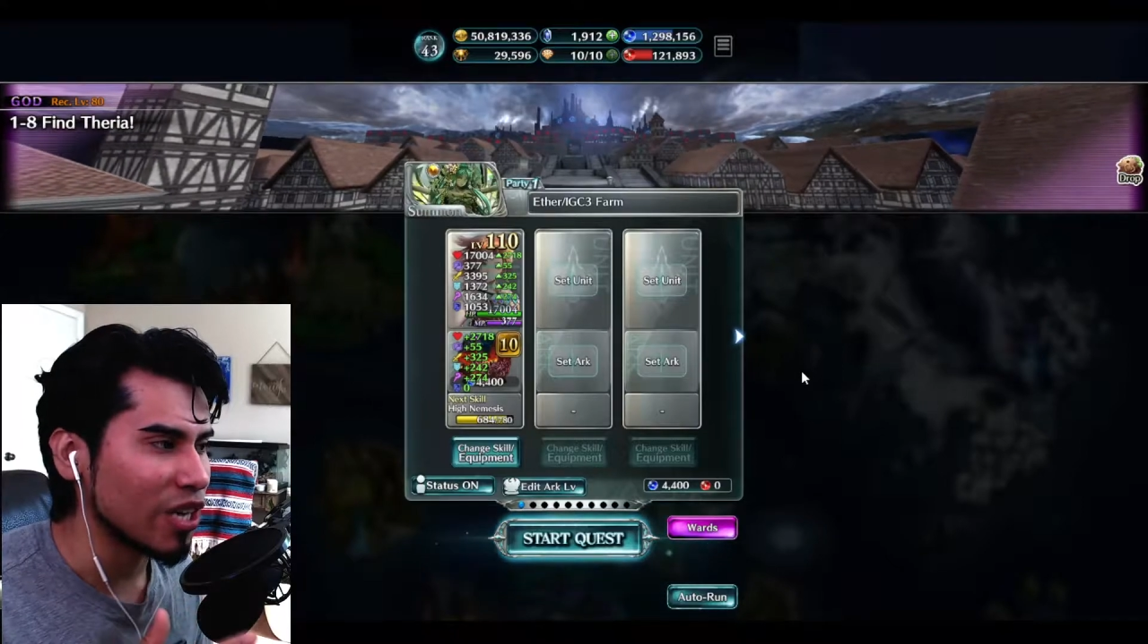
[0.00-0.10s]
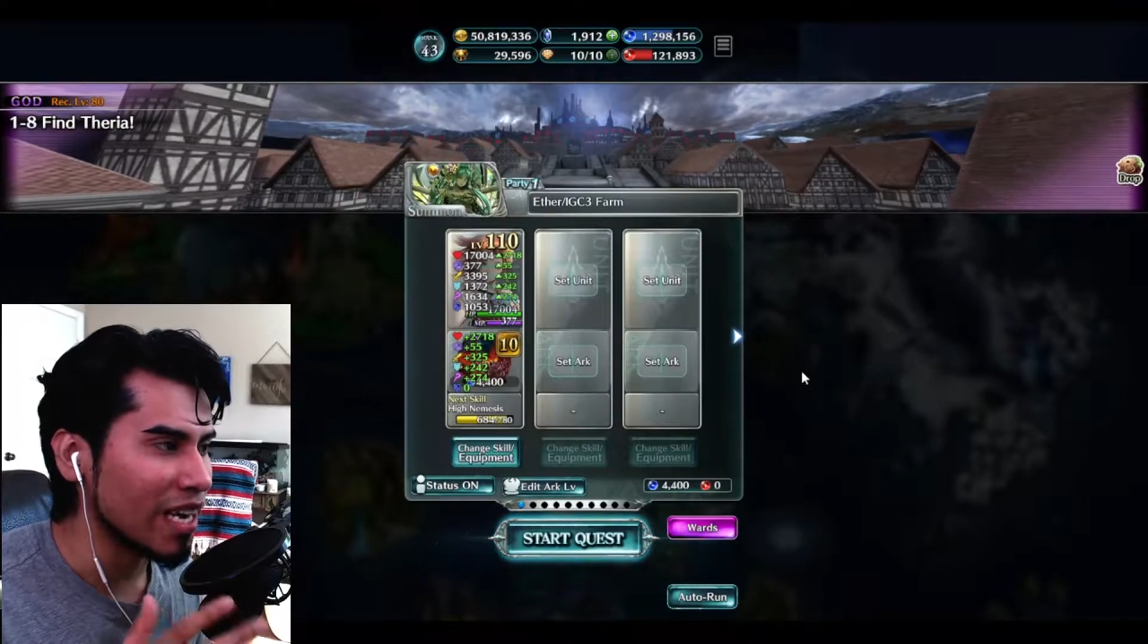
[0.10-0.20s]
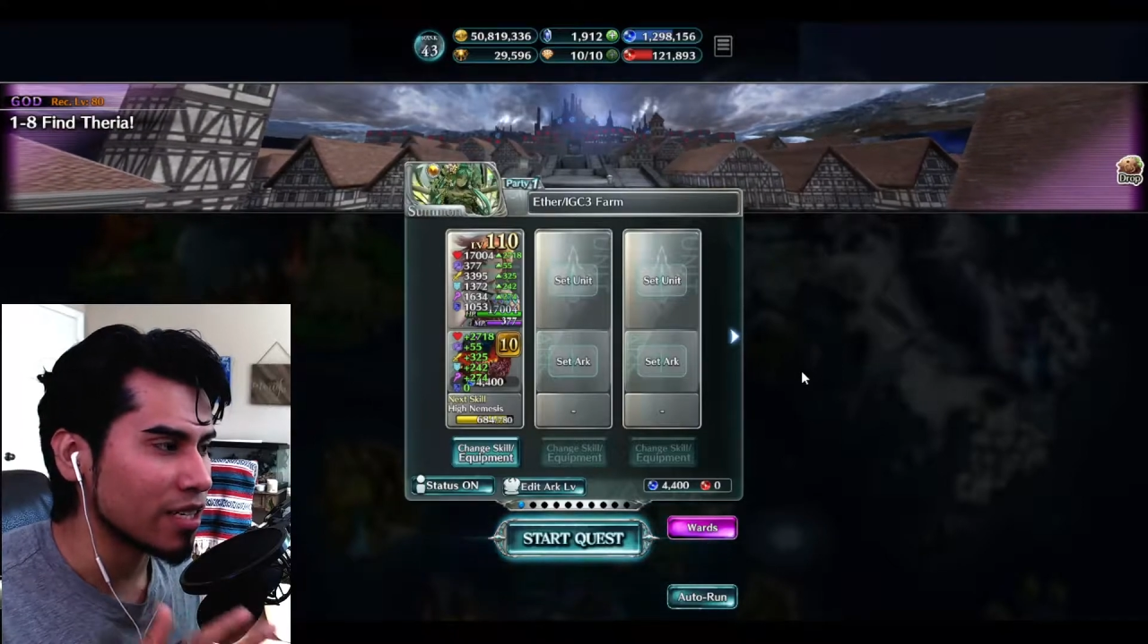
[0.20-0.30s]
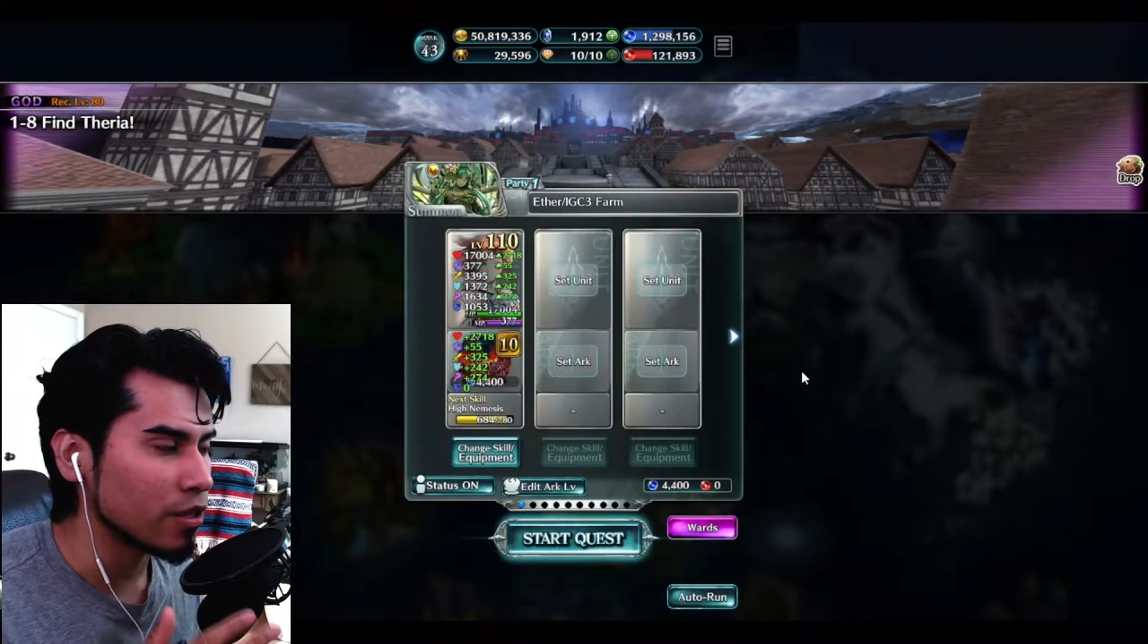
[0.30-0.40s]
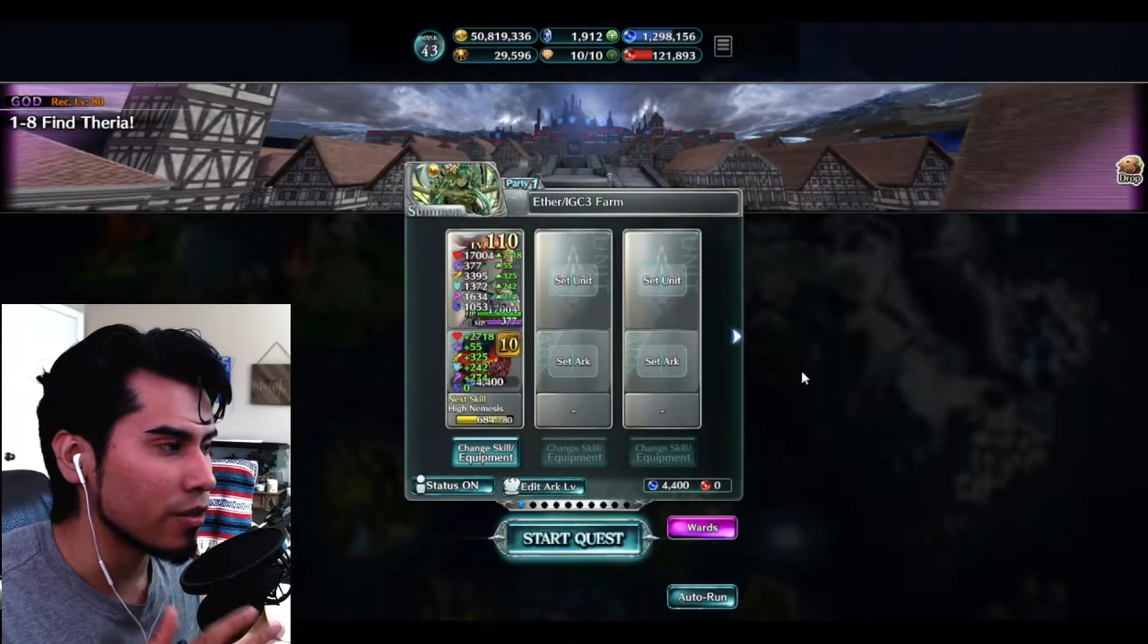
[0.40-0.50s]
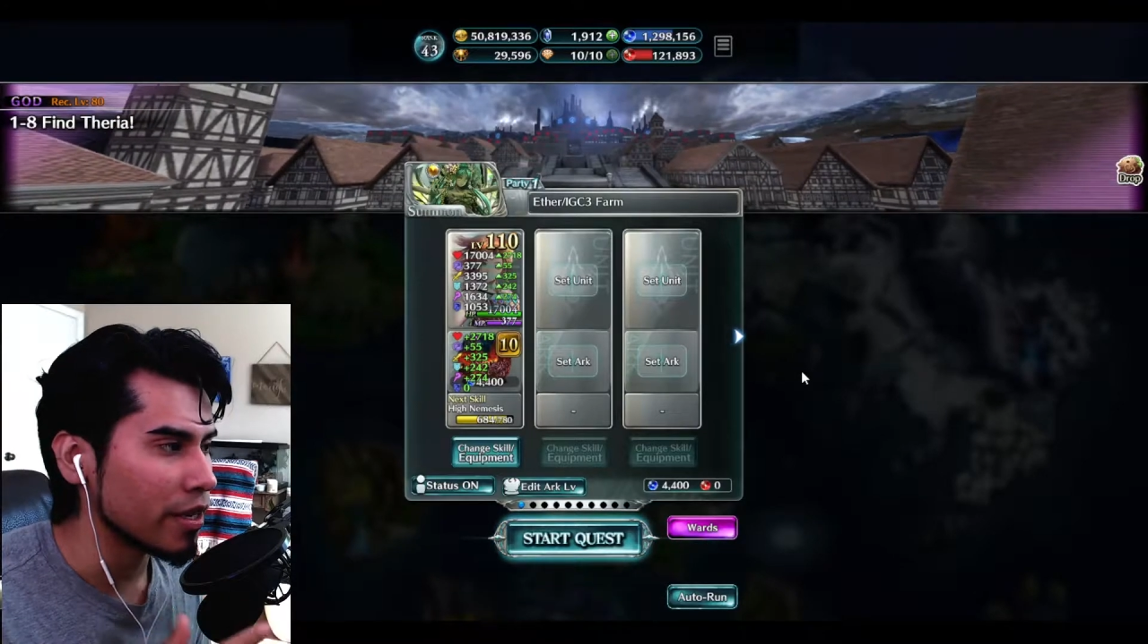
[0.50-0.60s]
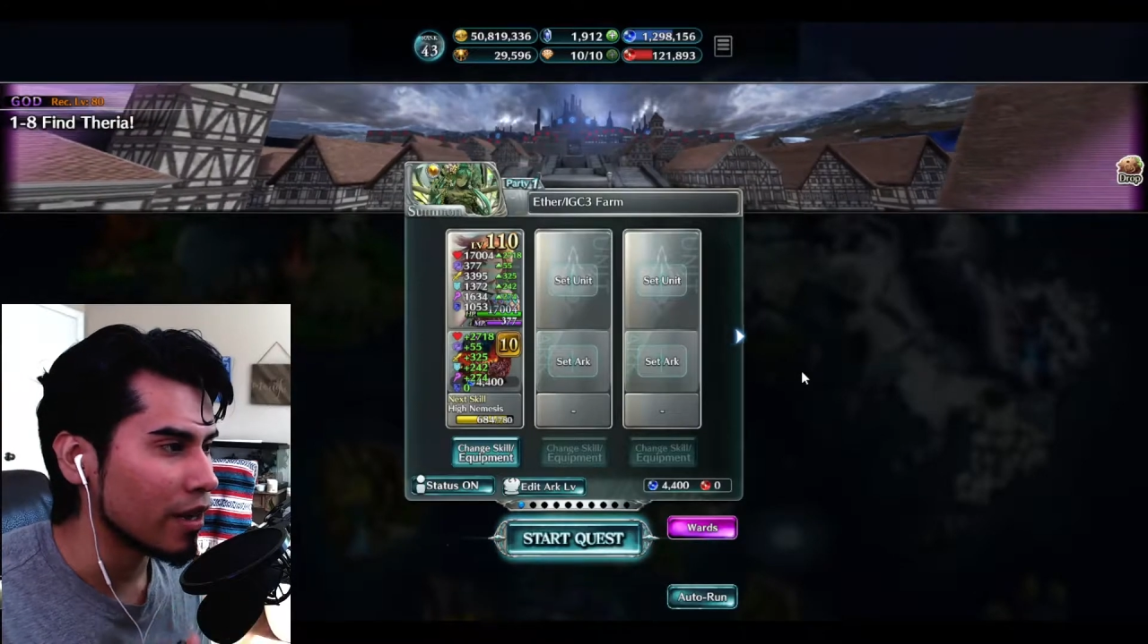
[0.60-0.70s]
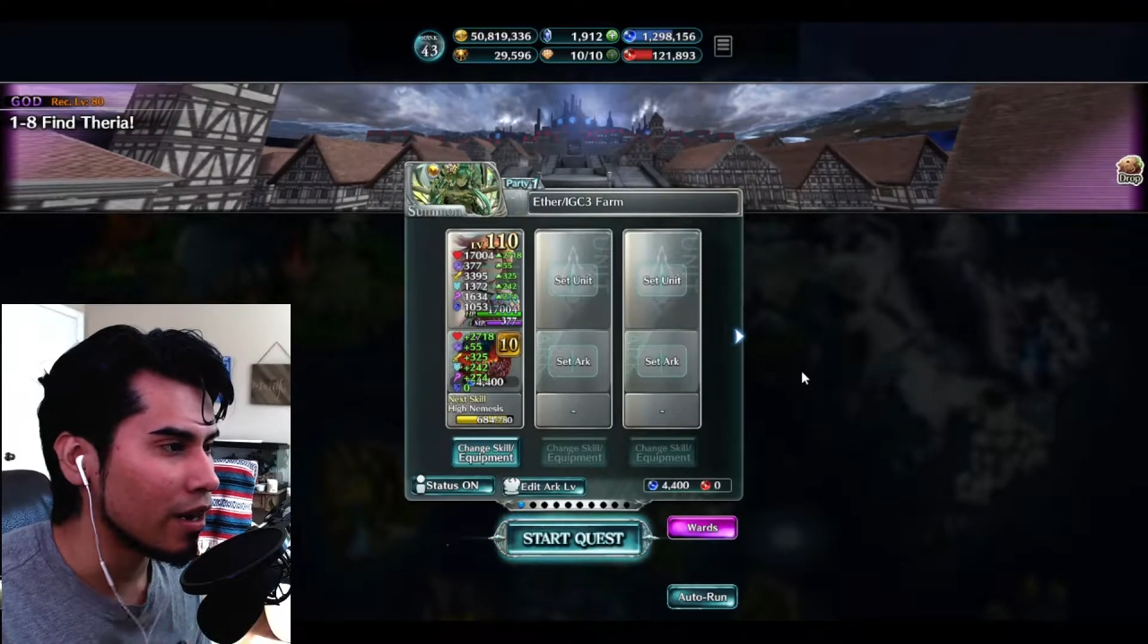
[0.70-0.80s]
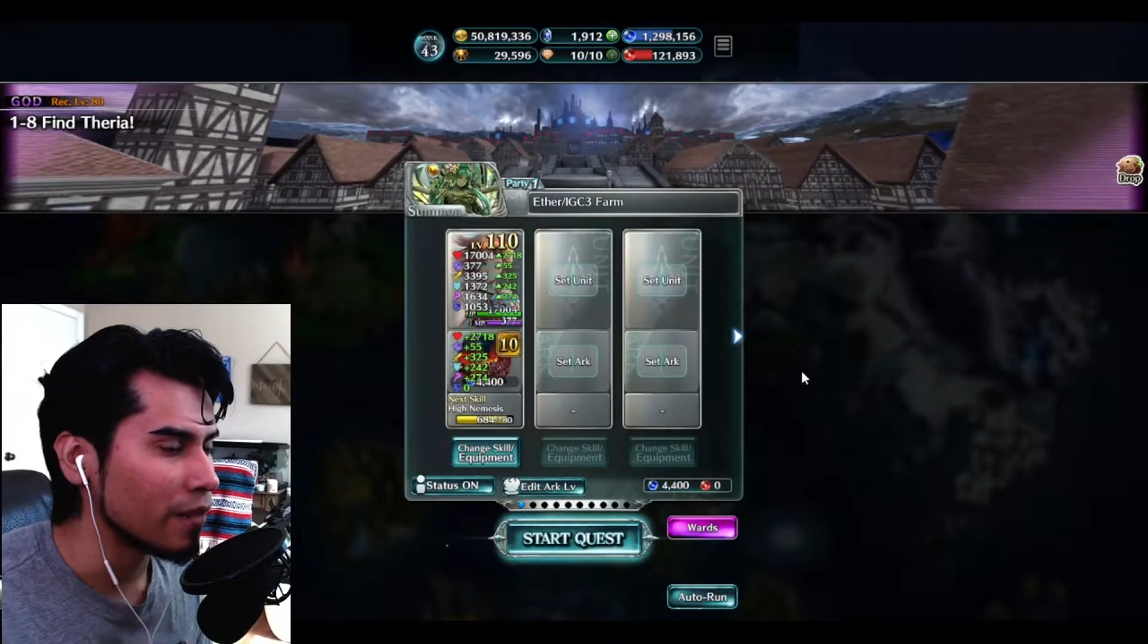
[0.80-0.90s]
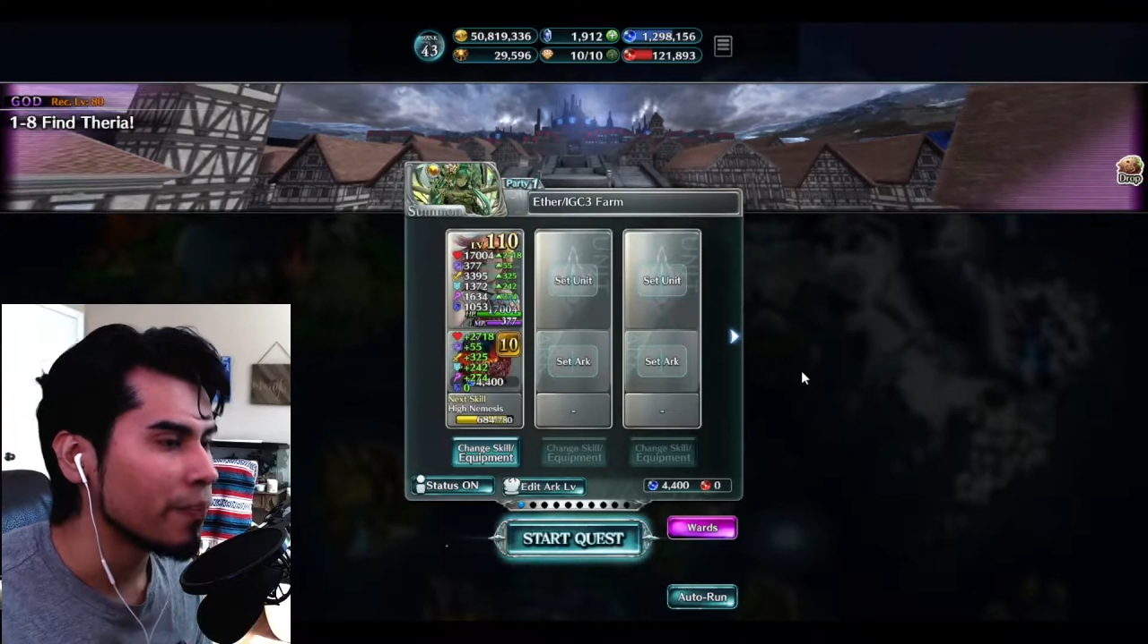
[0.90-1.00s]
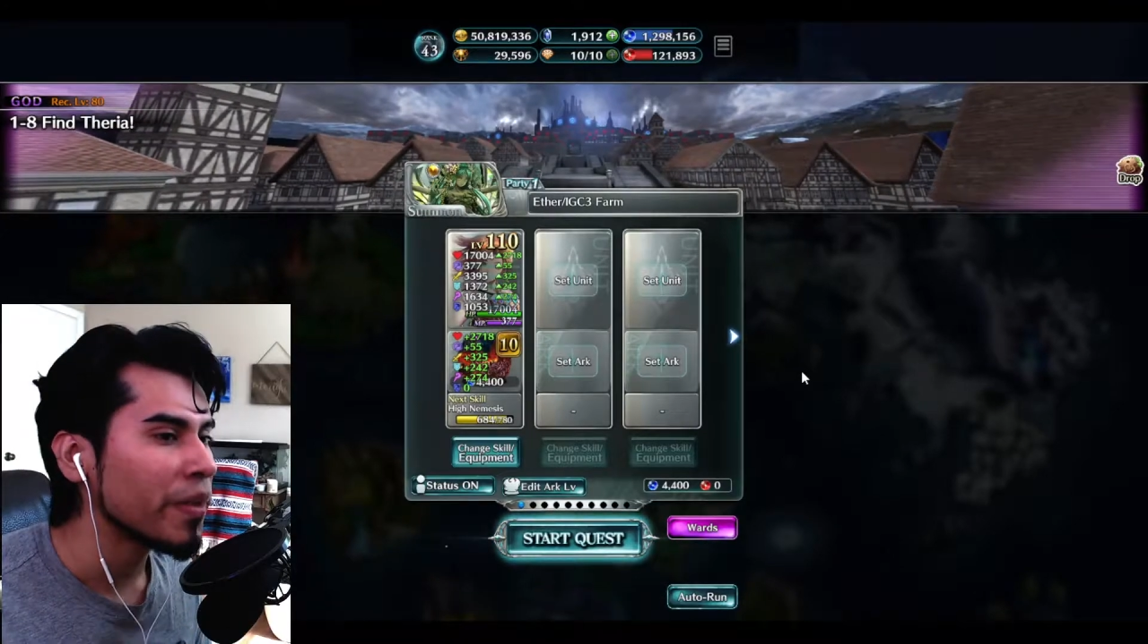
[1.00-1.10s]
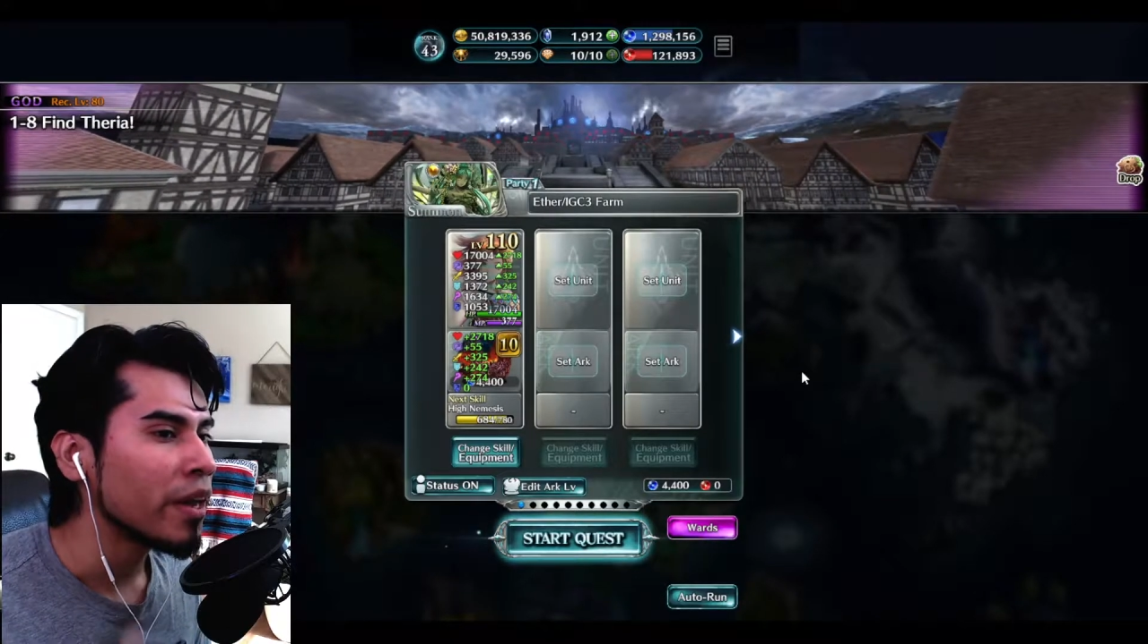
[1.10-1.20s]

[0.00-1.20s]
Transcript: has going on